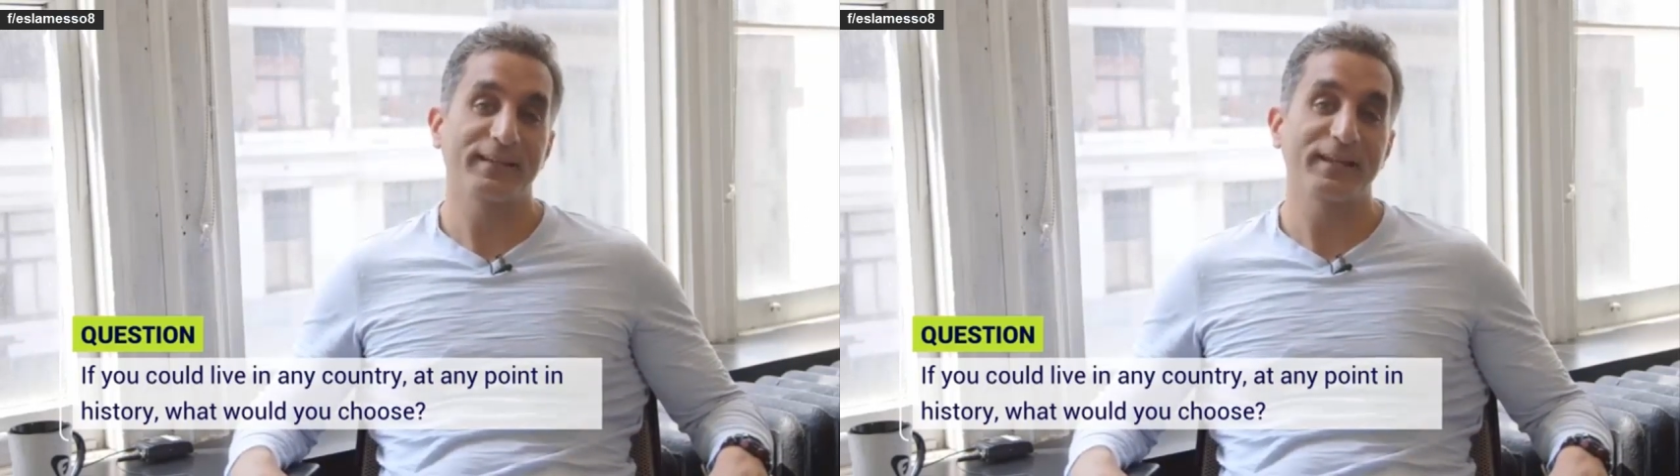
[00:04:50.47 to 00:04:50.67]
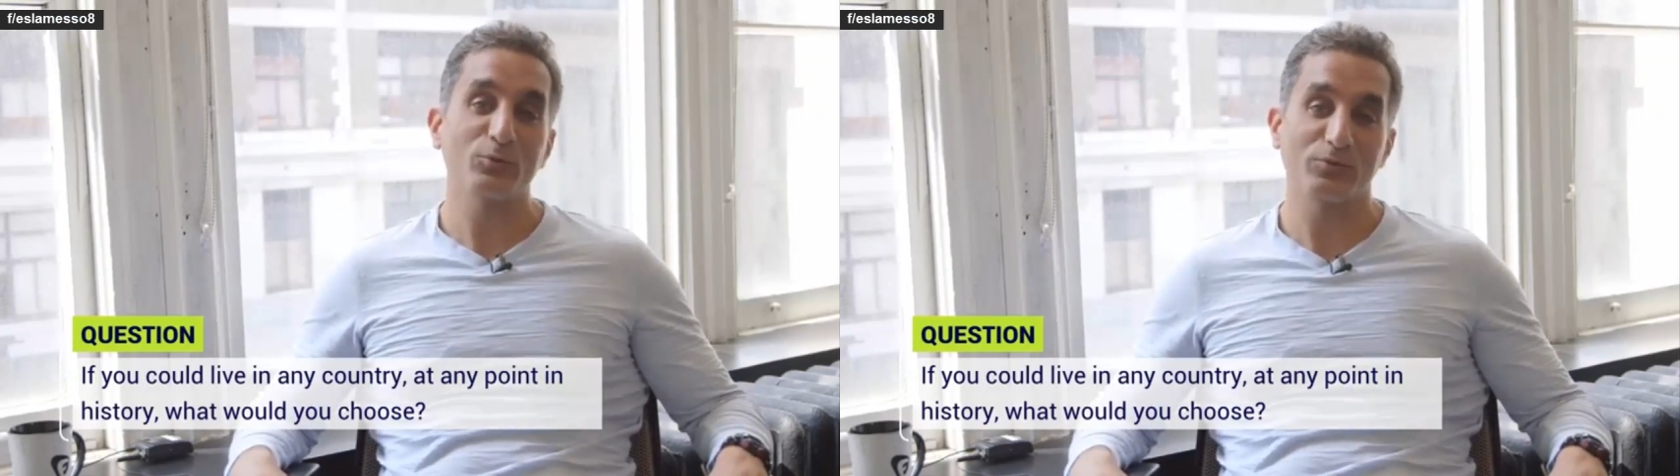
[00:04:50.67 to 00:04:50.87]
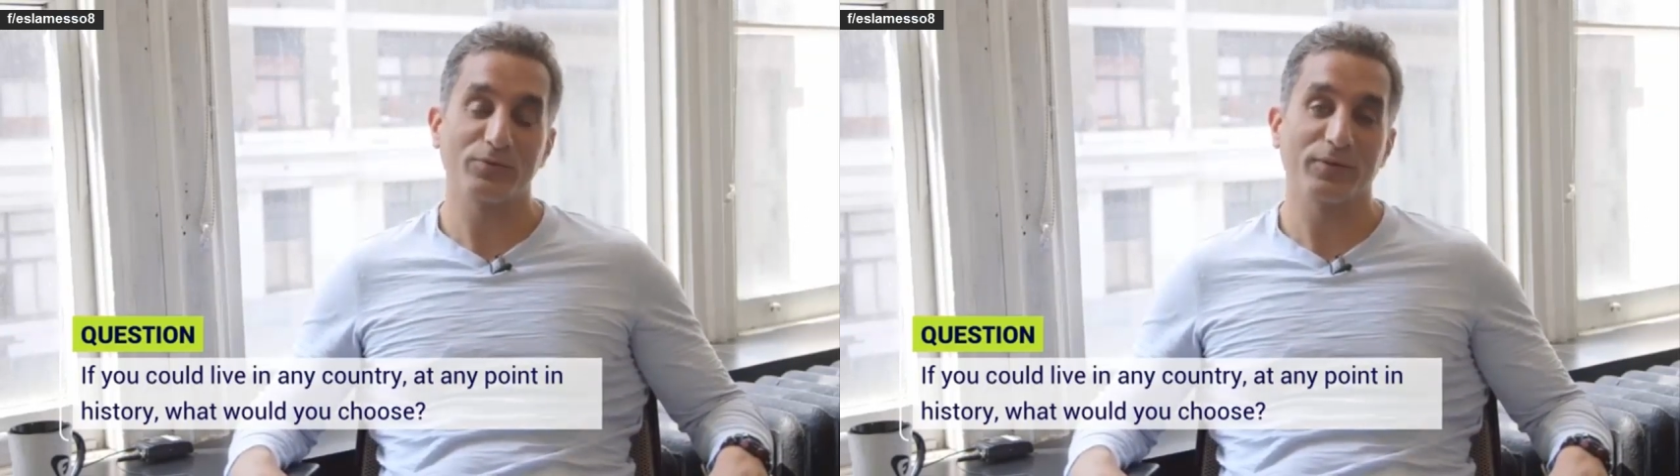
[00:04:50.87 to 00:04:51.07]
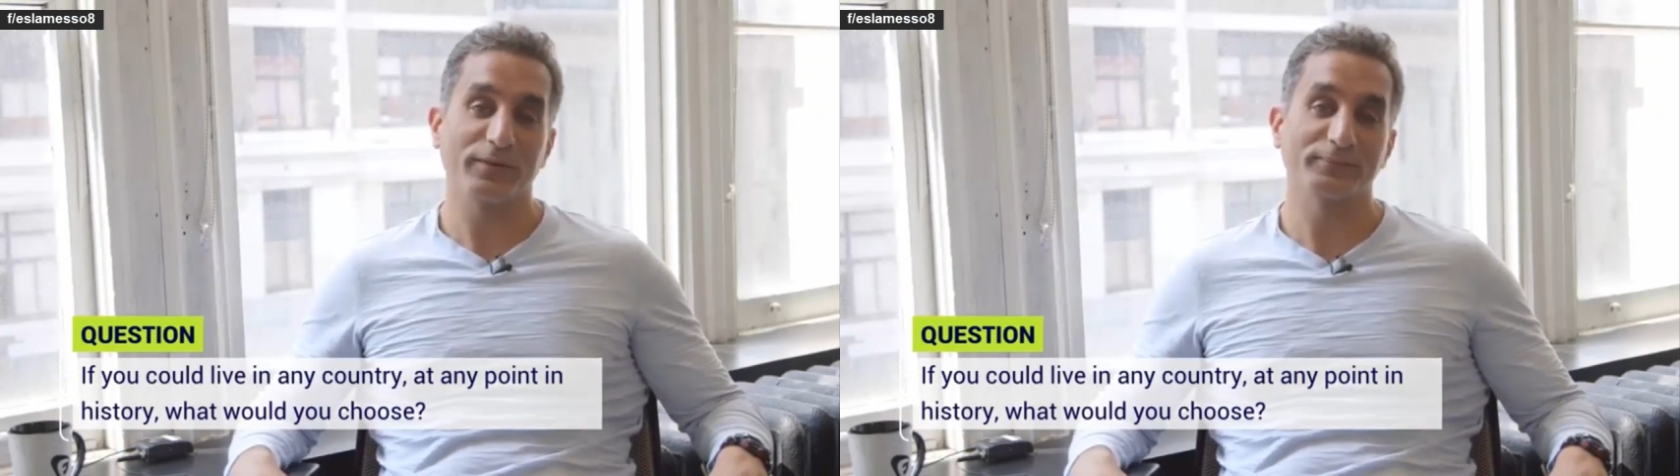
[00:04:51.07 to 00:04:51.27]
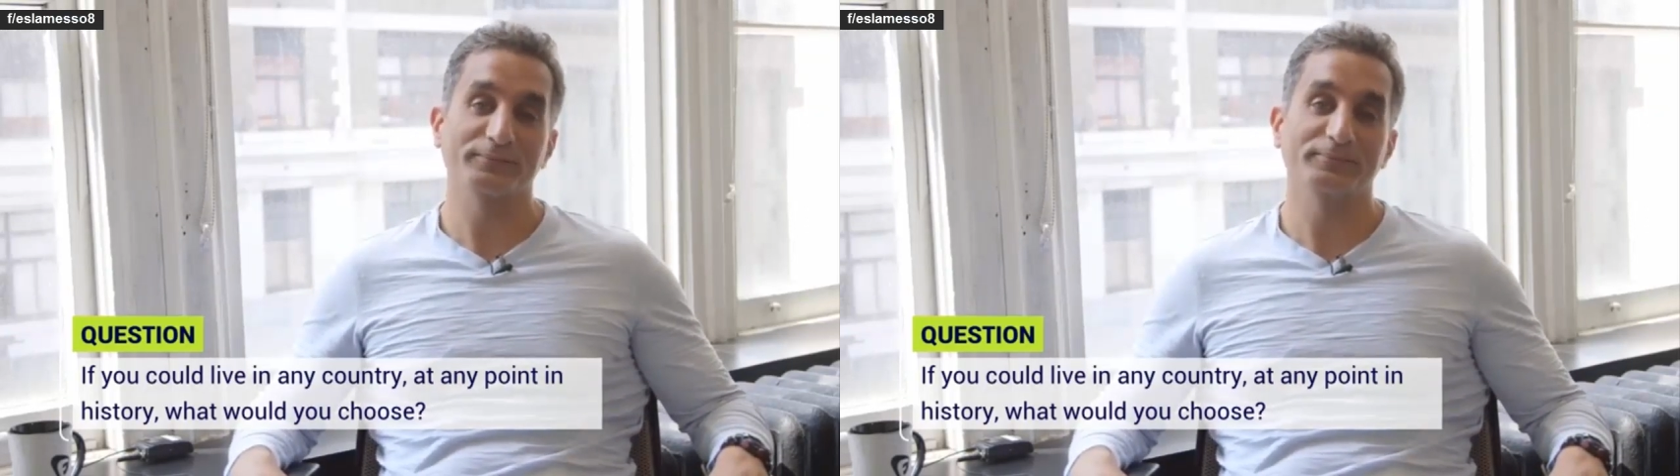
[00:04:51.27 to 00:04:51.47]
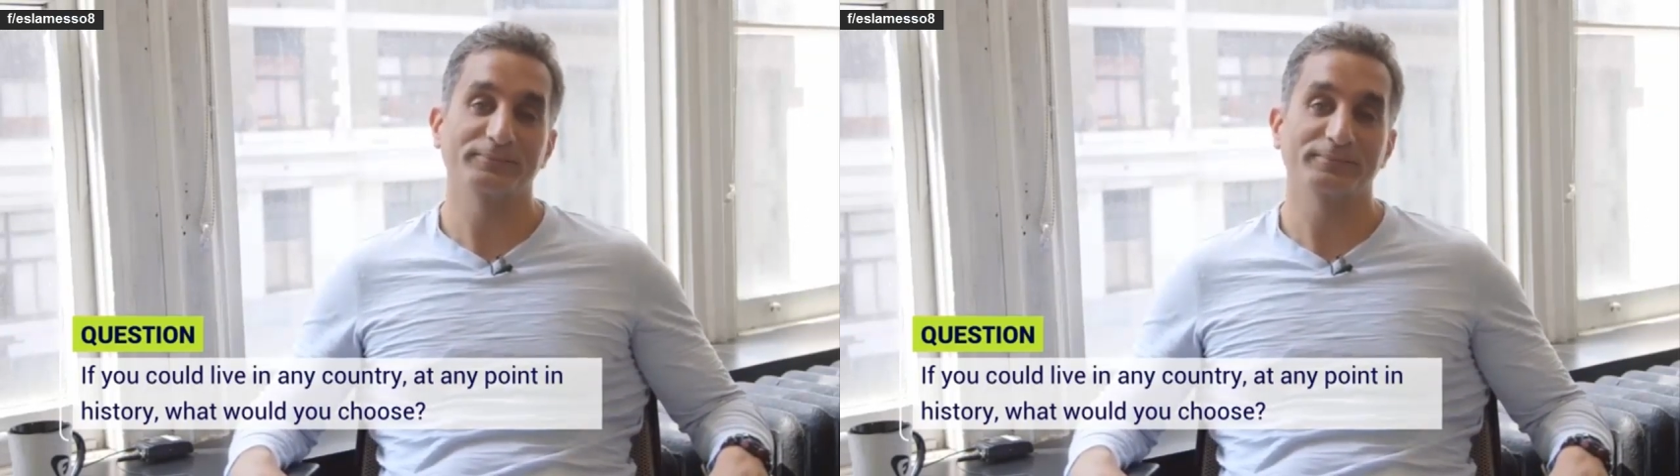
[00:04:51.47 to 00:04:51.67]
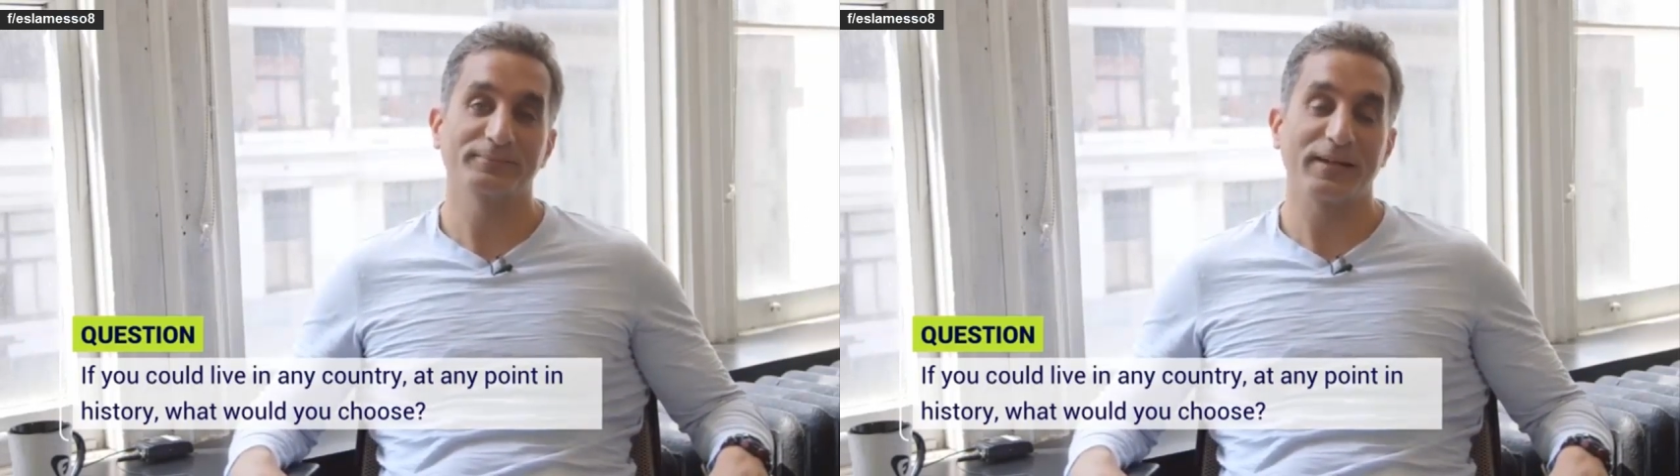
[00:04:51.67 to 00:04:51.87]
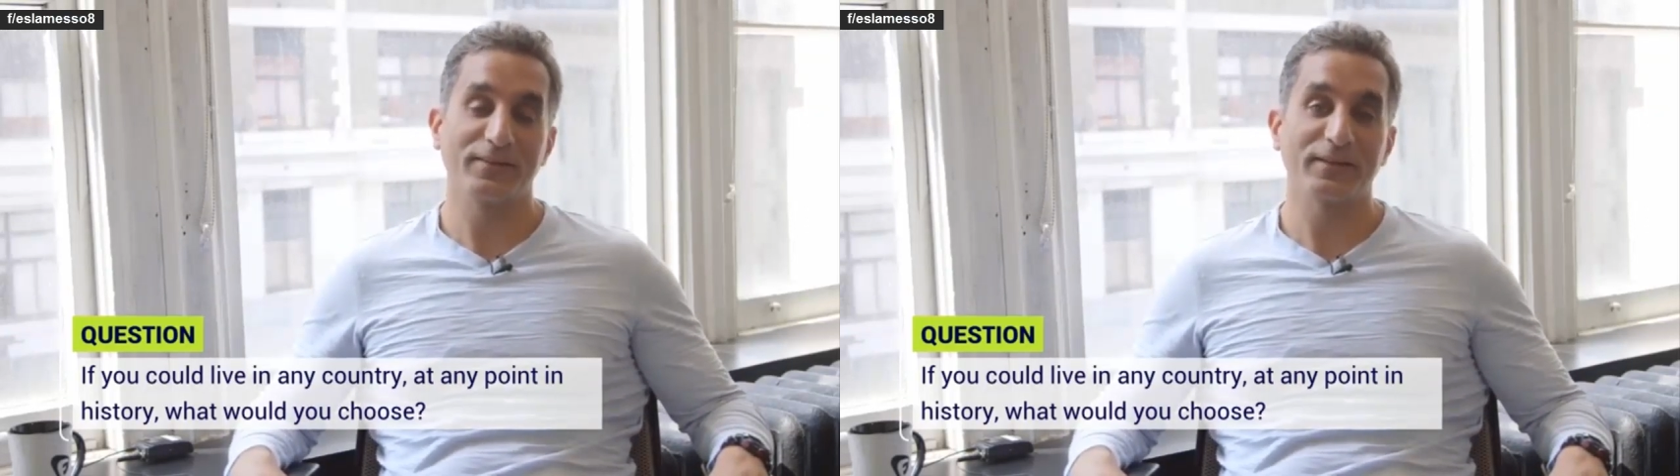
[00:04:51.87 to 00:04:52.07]
That was fun.
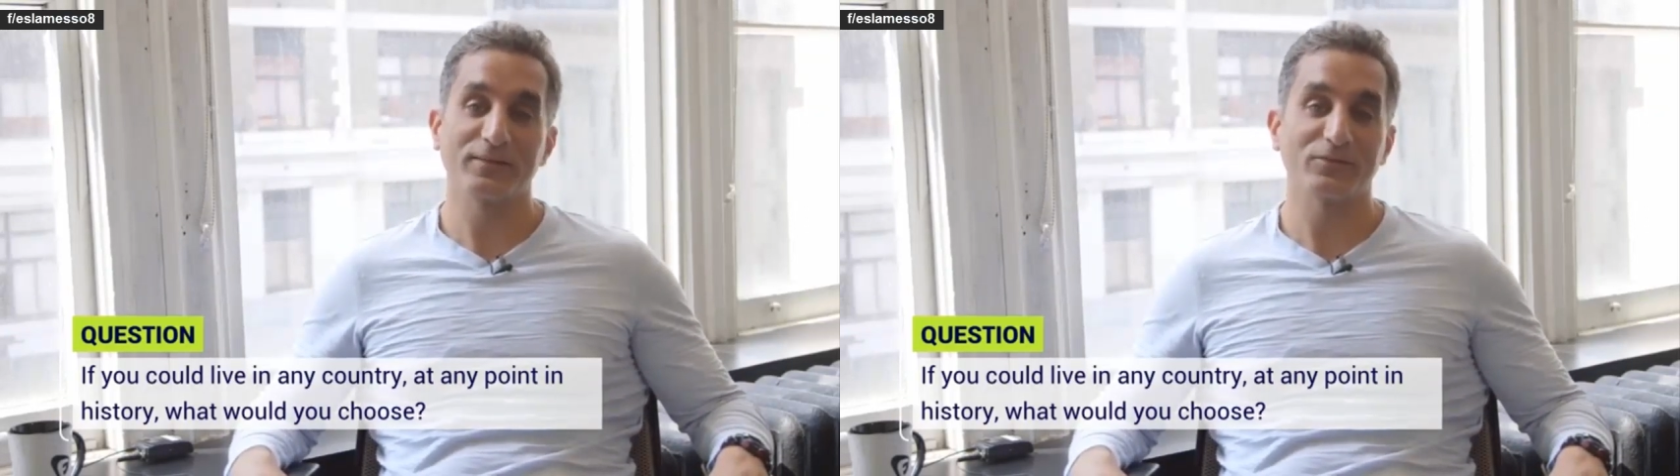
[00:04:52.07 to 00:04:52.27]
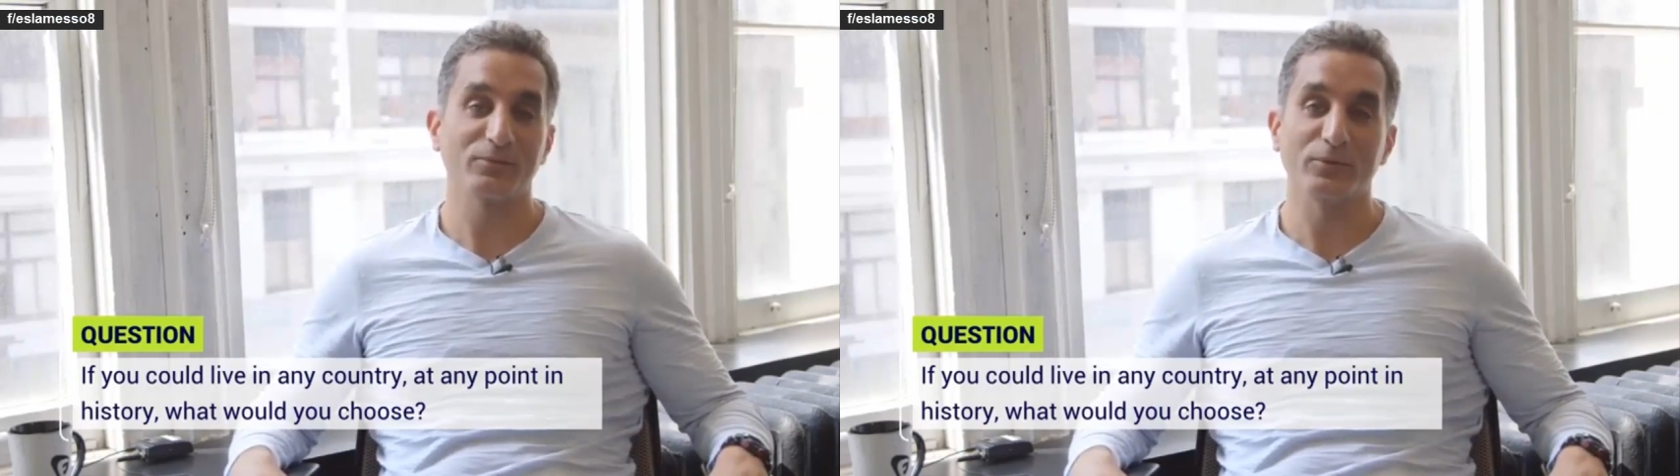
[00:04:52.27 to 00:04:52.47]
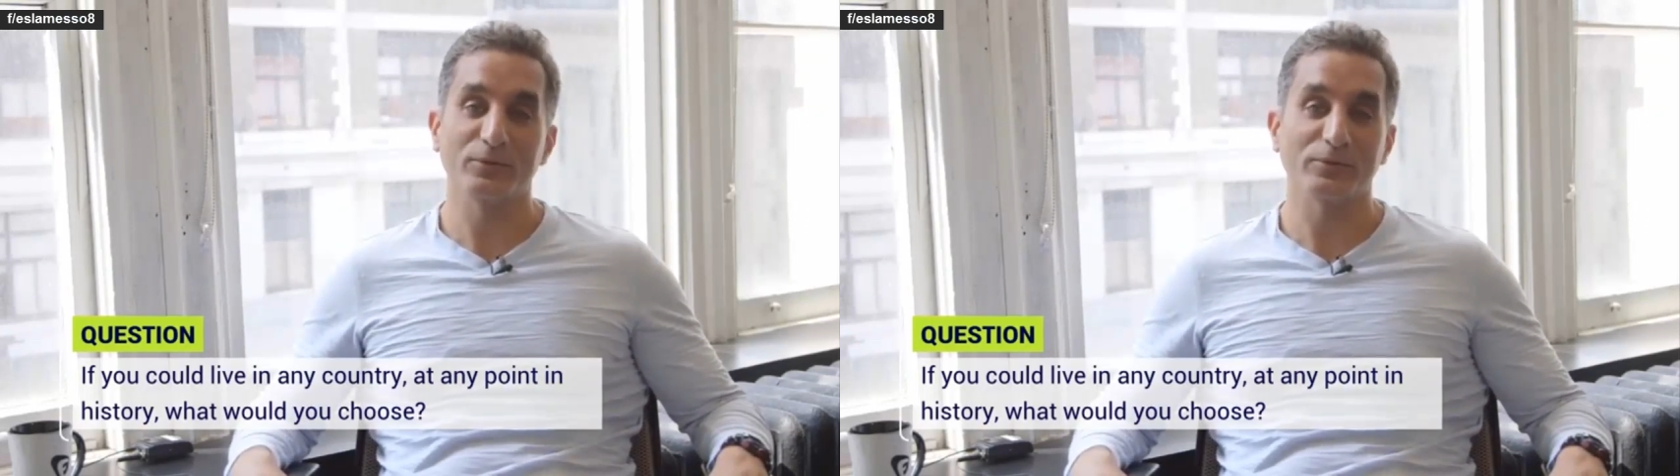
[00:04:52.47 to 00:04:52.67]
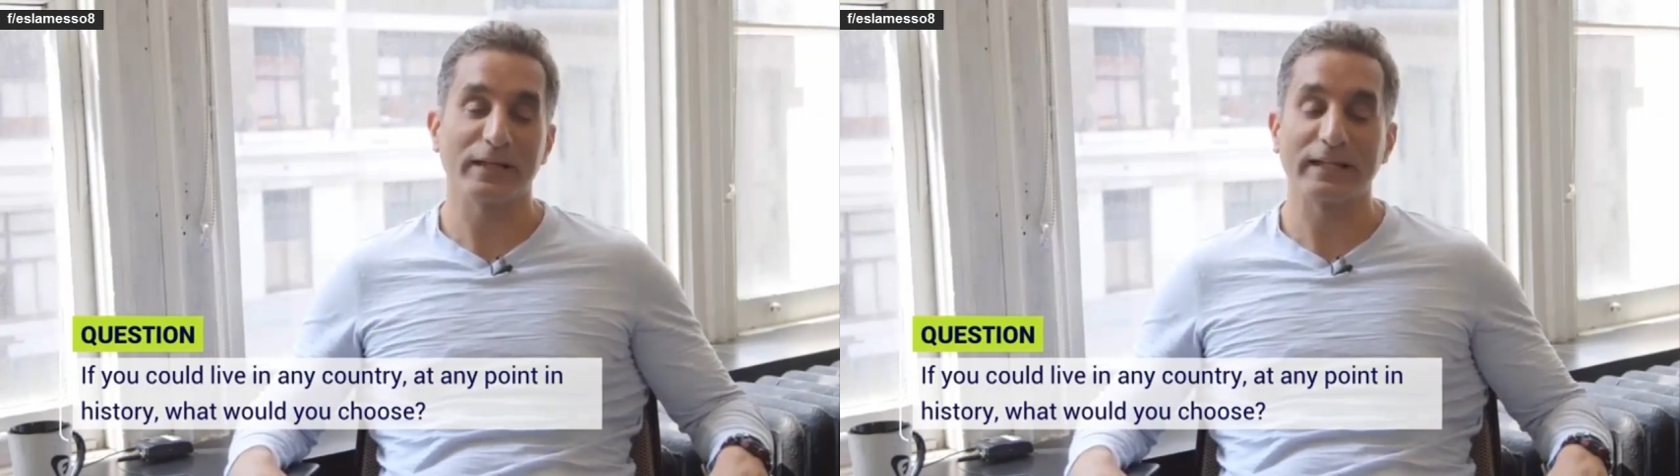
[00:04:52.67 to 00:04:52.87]
I think it's beautiful,